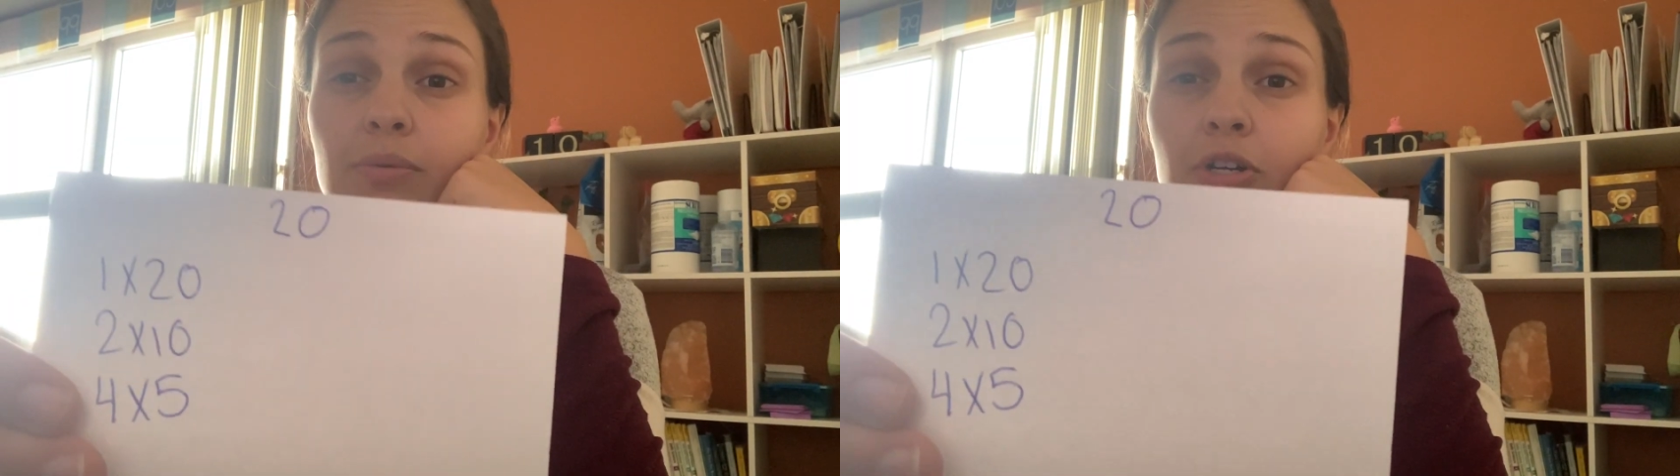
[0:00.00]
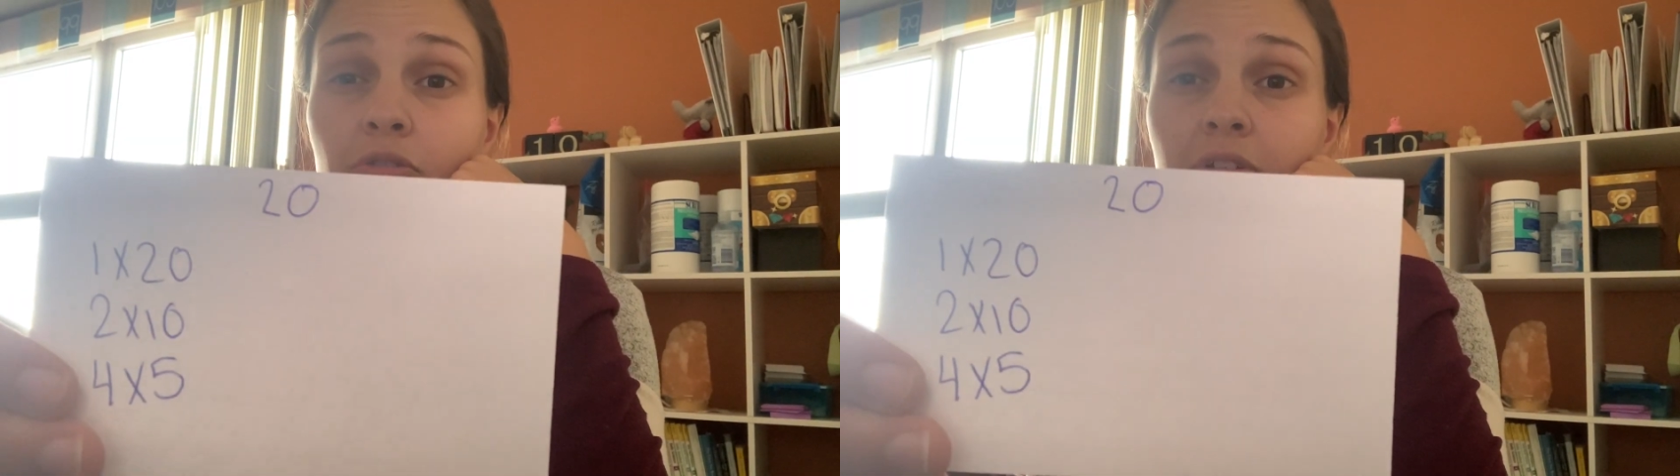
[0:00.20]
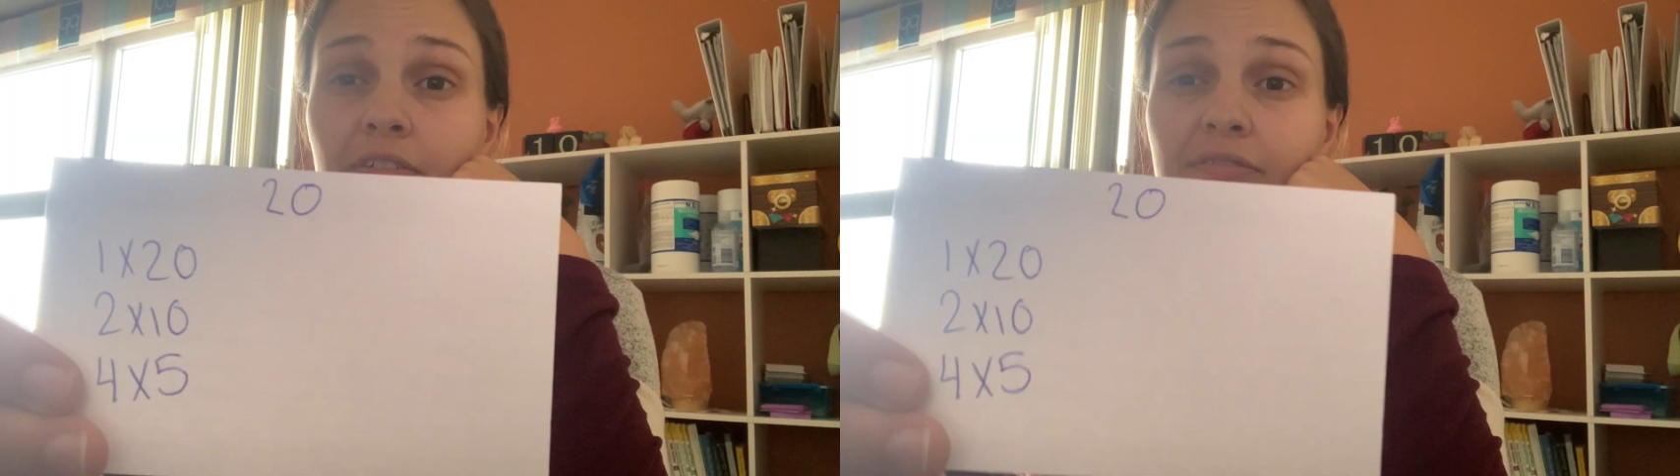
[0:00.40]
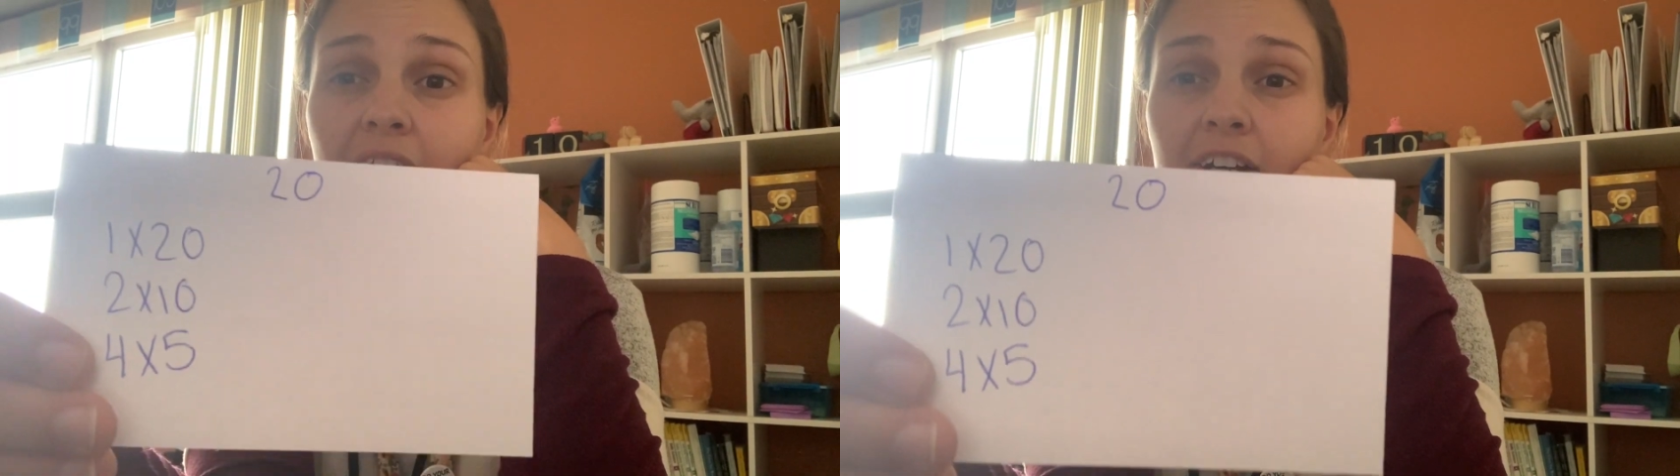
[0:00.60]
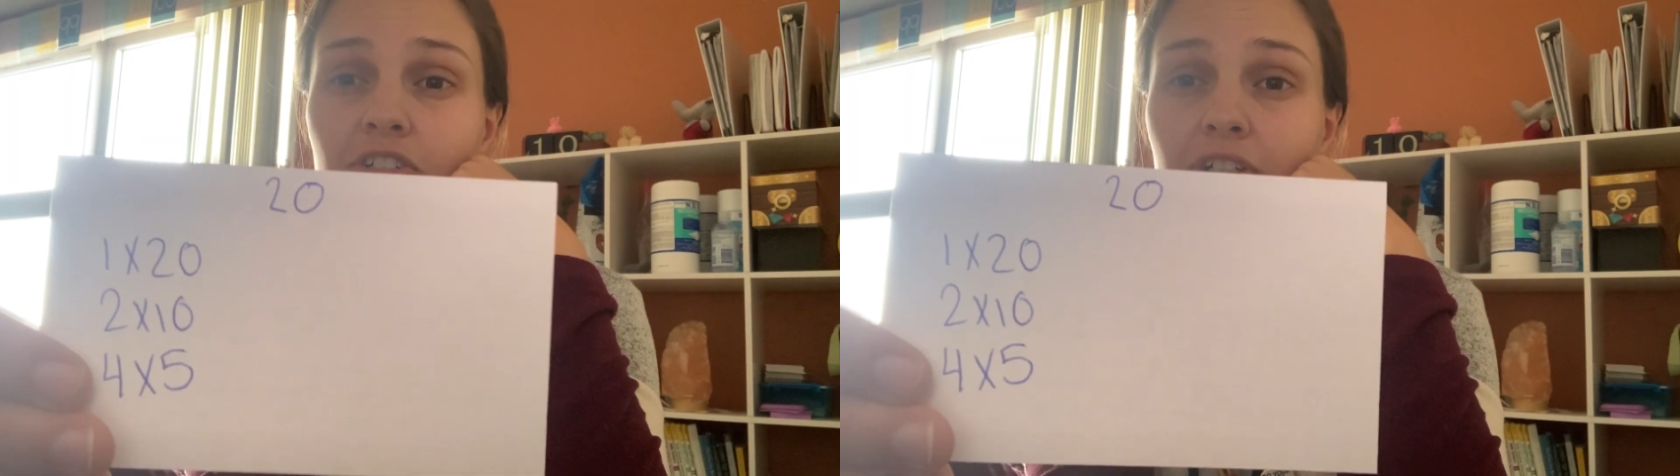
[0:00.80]
went over the
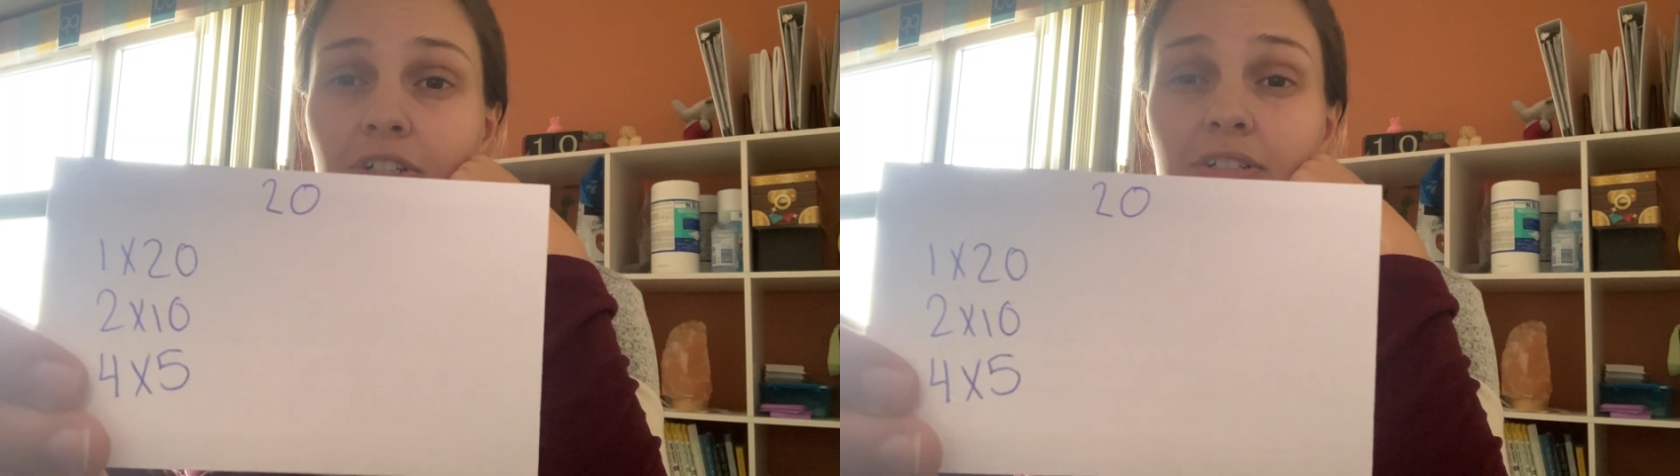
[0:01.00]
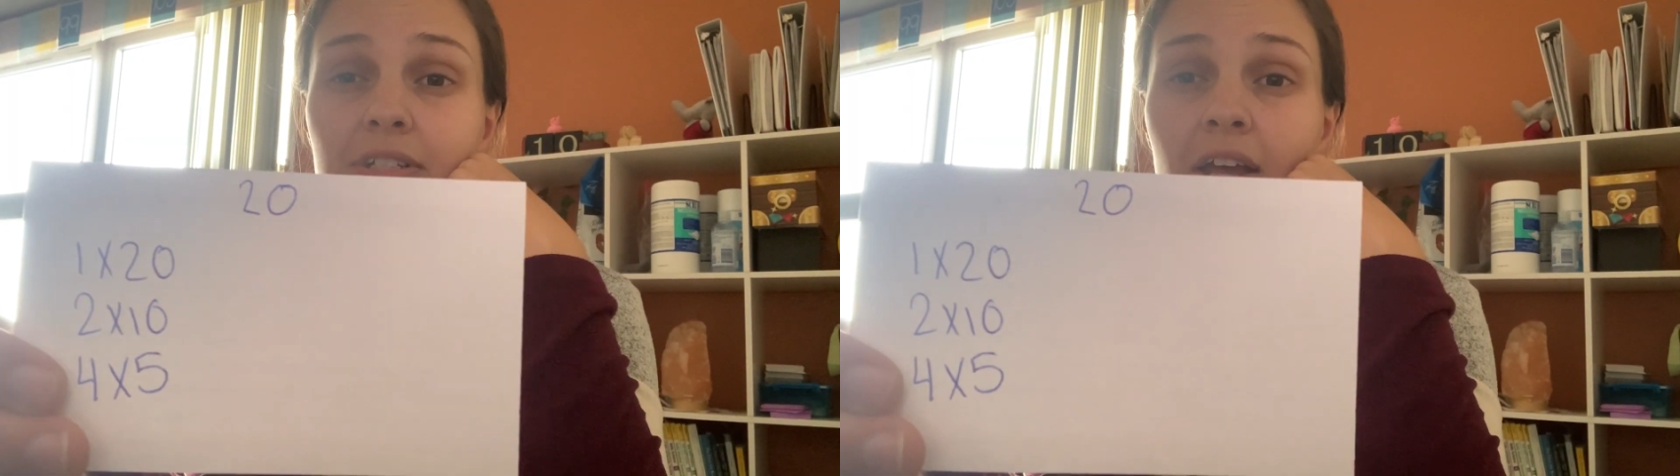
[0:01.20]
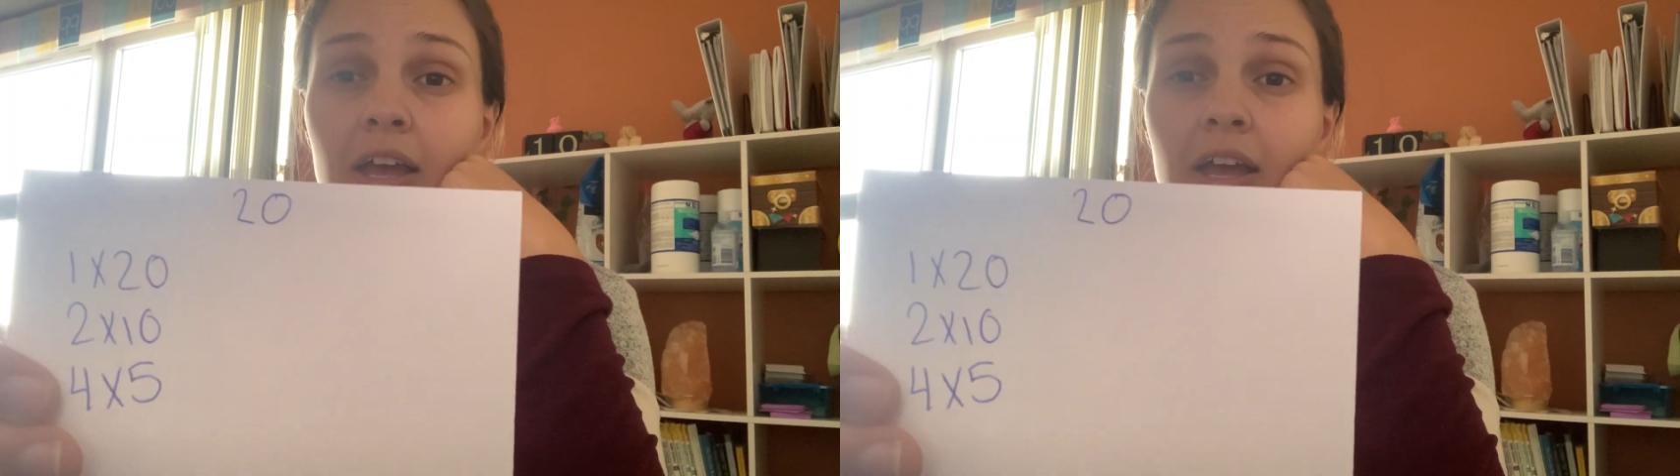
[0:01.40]
factors.